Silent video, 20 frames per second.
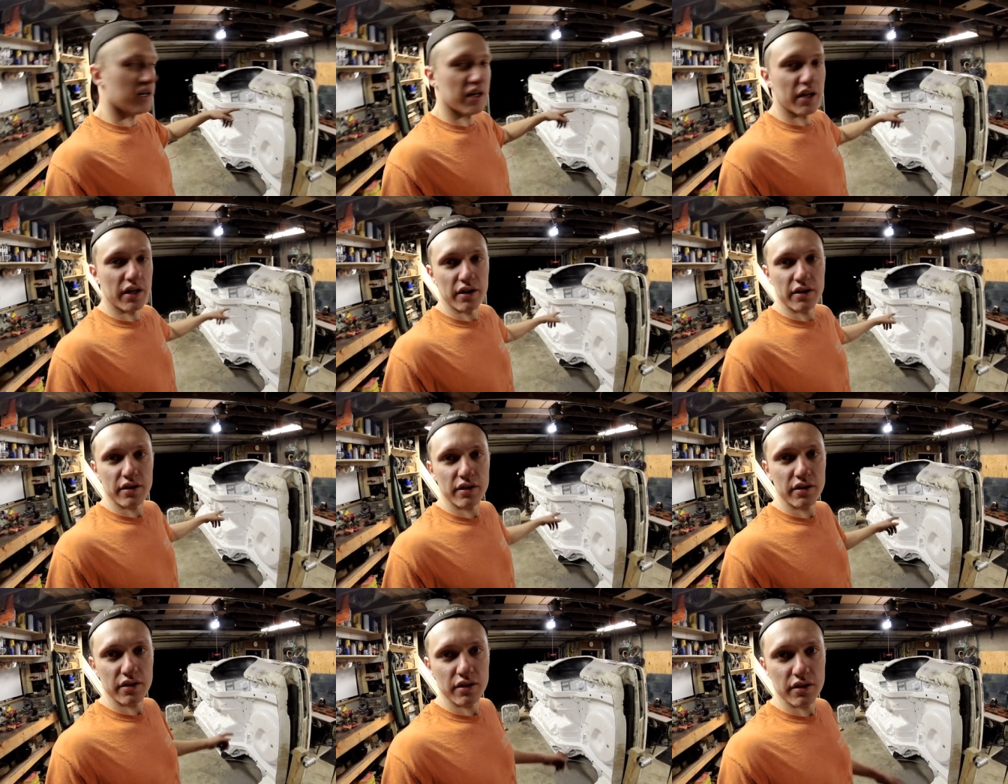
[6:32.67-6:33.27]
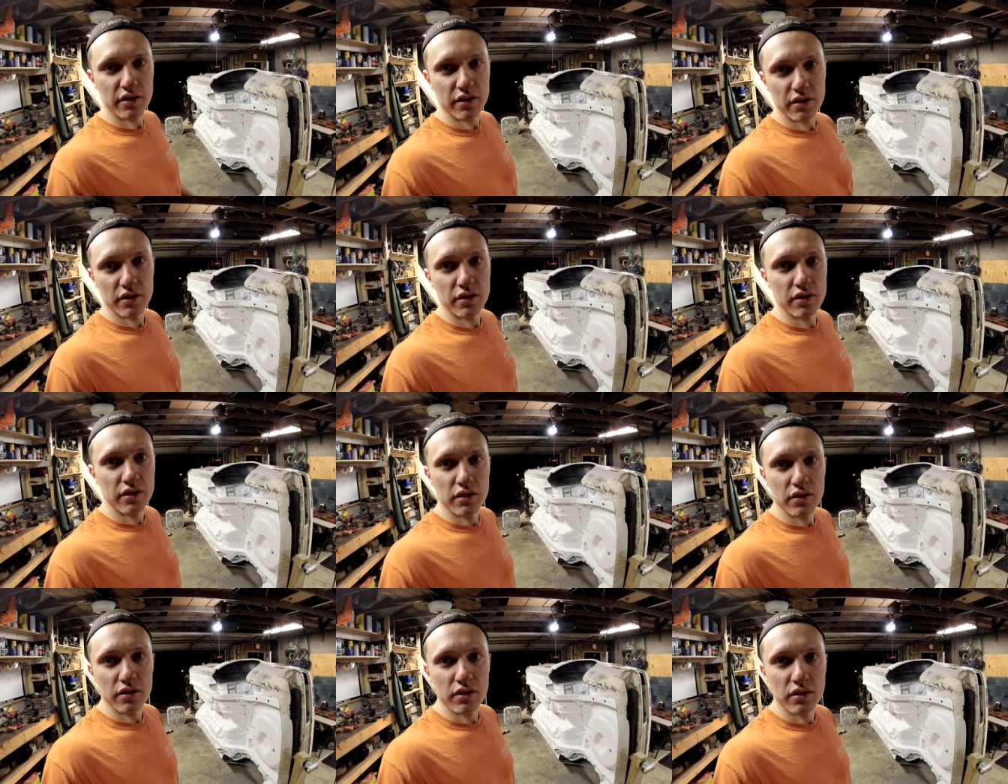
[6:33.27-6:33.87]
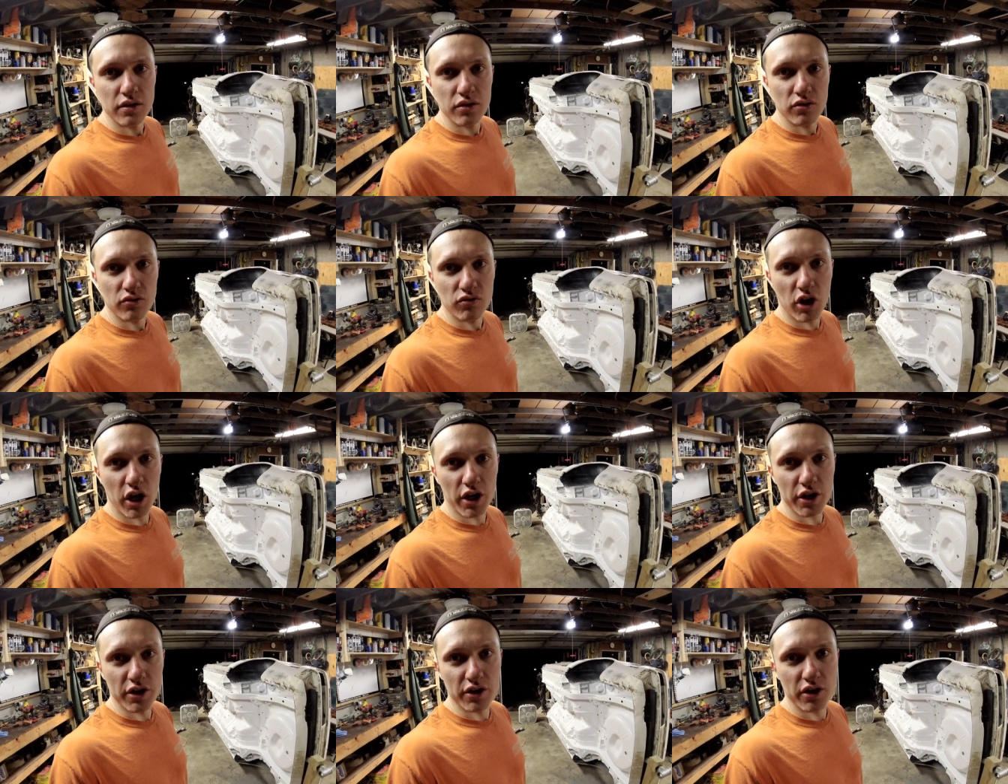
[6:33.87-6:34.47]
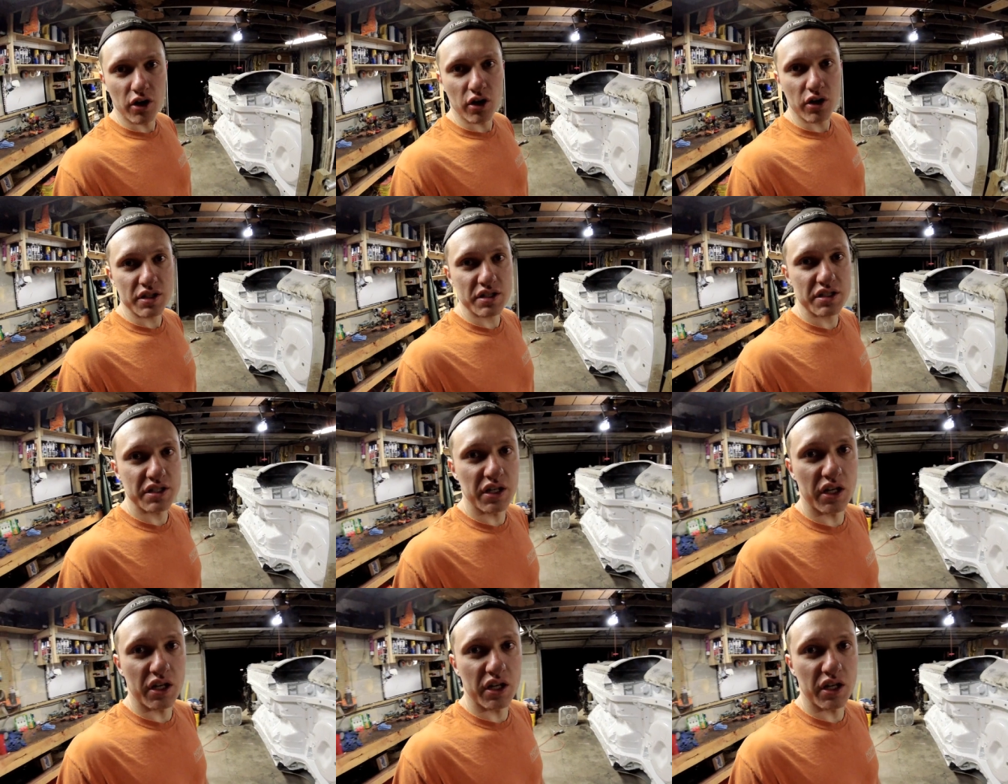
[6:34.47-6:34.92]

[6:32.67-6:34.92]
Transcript: uh, rocker guard is